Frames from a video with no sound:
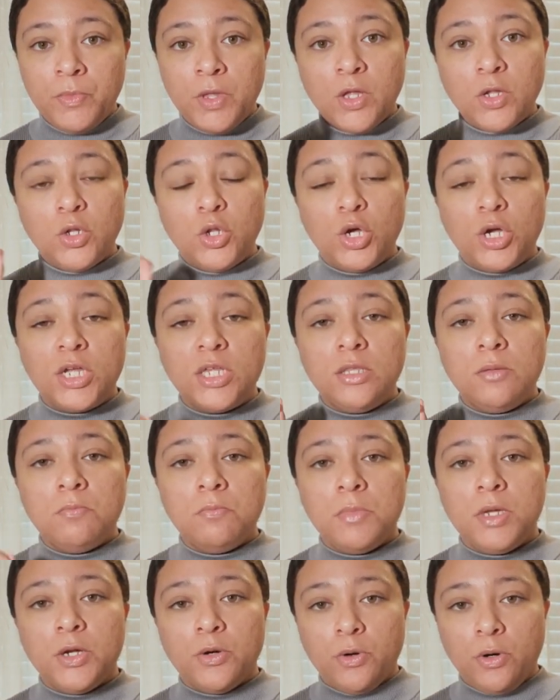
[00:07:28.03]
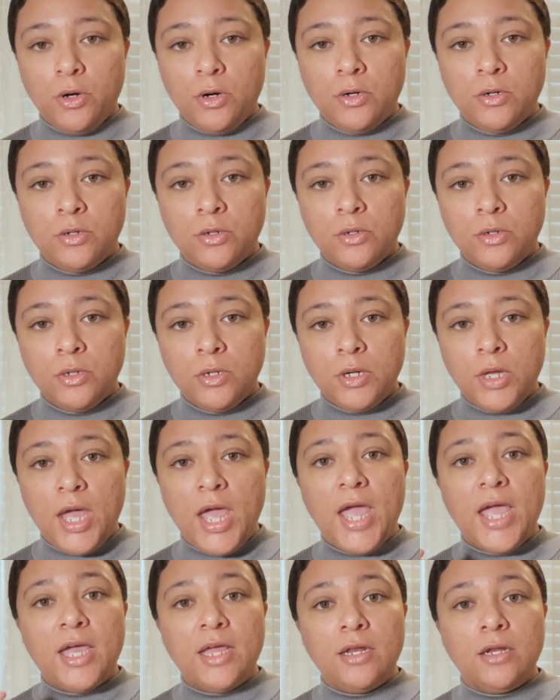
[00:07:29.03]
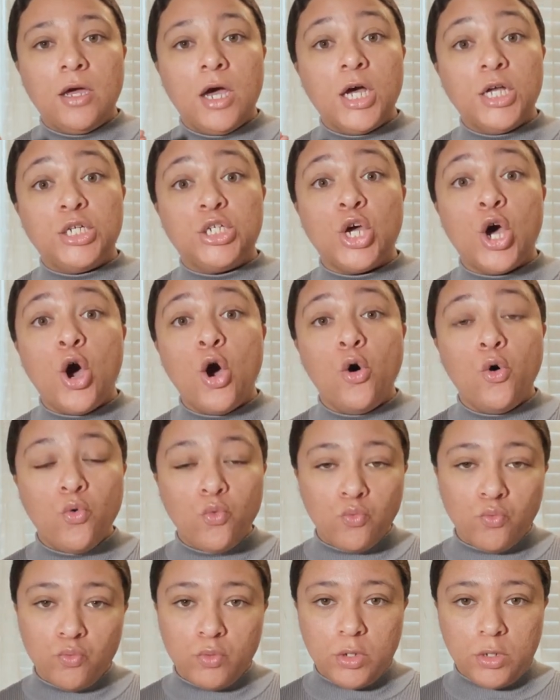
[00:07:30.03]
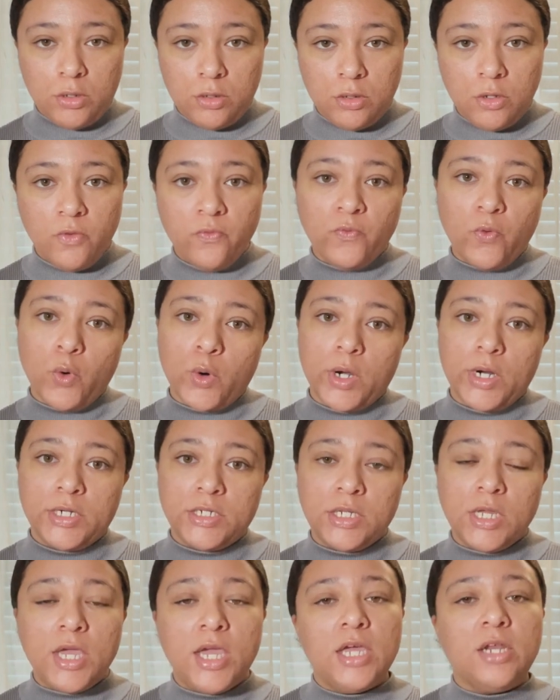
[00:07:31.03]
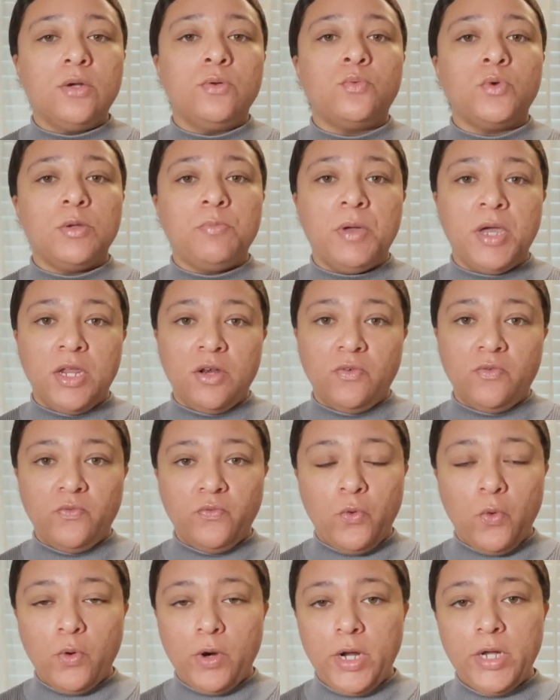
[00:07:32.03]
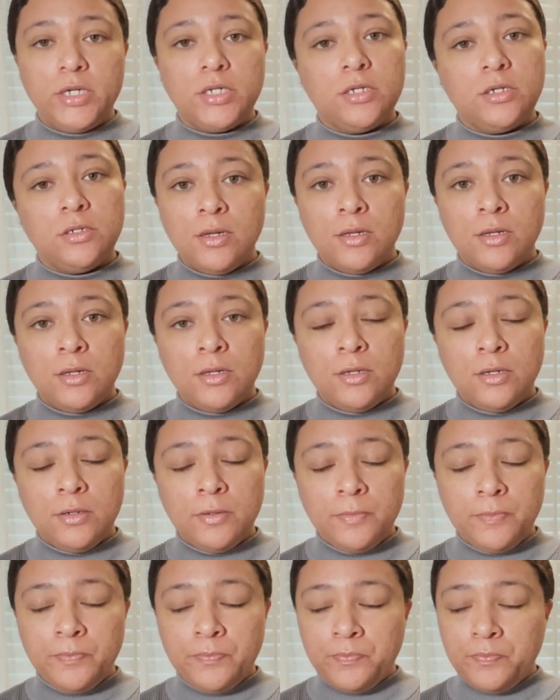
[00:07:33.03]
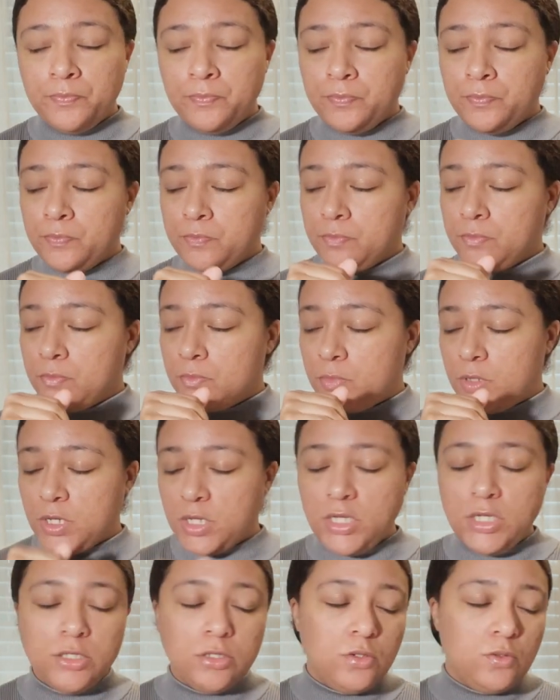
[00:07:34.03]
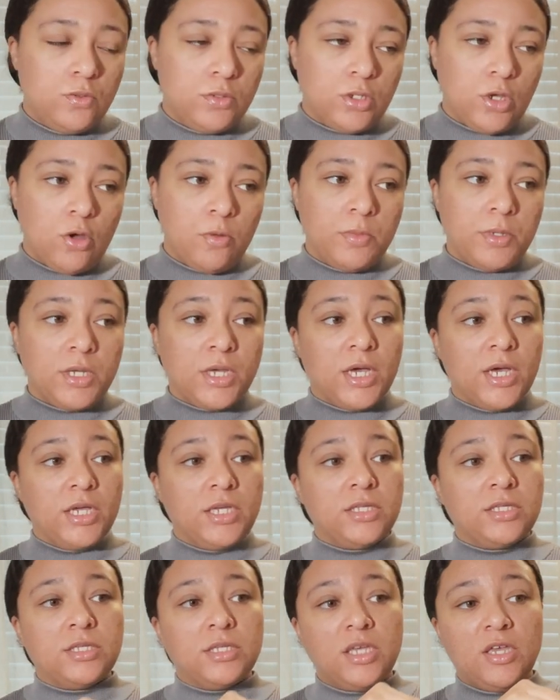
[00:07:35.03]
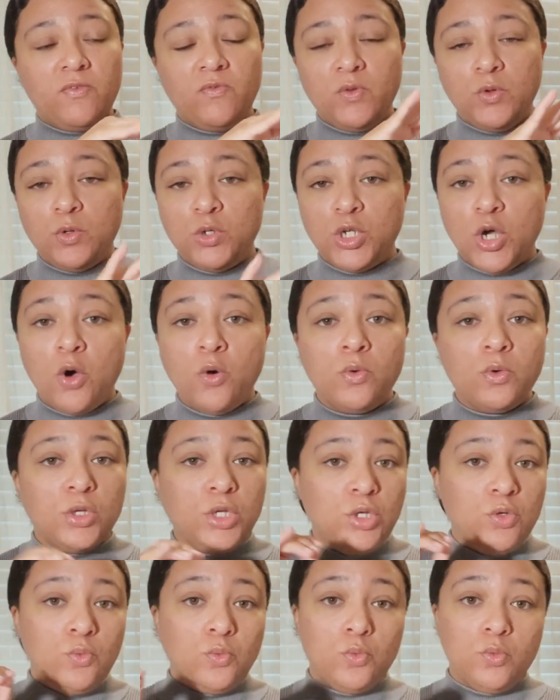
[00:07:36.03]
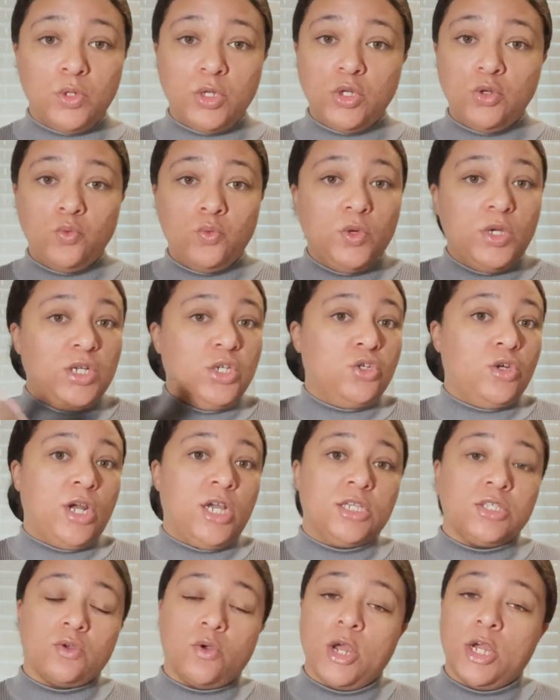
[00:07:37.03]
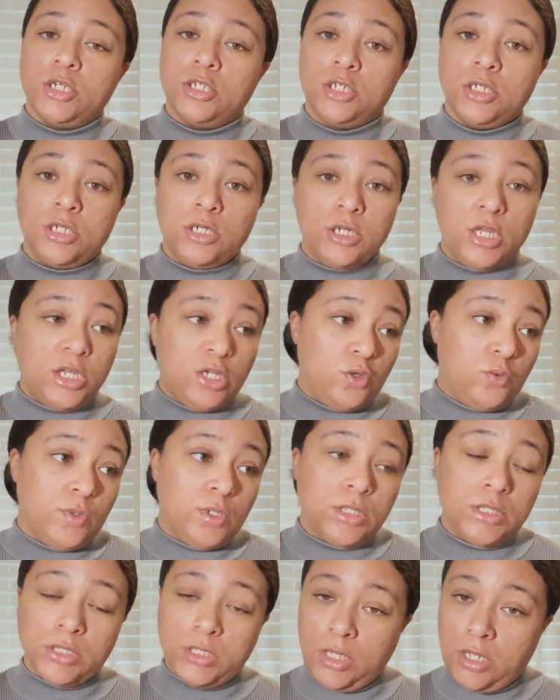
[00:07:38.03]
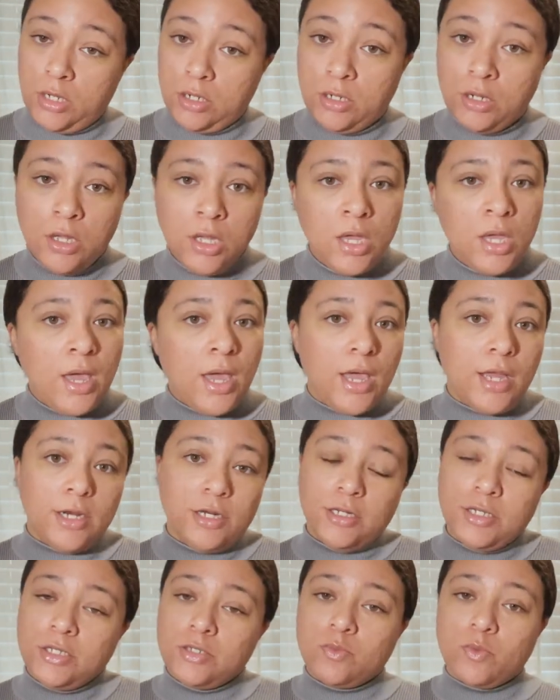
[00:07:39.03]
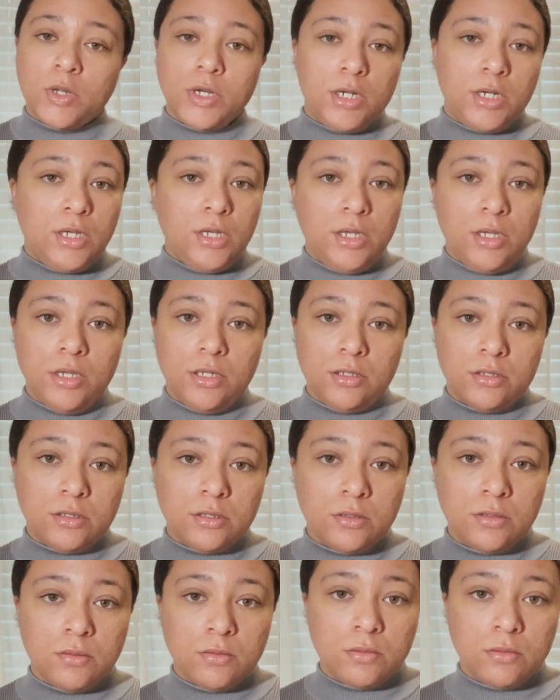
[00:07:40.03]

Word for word: look in the mirror, and atone for it and repent for it. Please do so because if you don't, you you in transgression and you in sin, and it is what it is.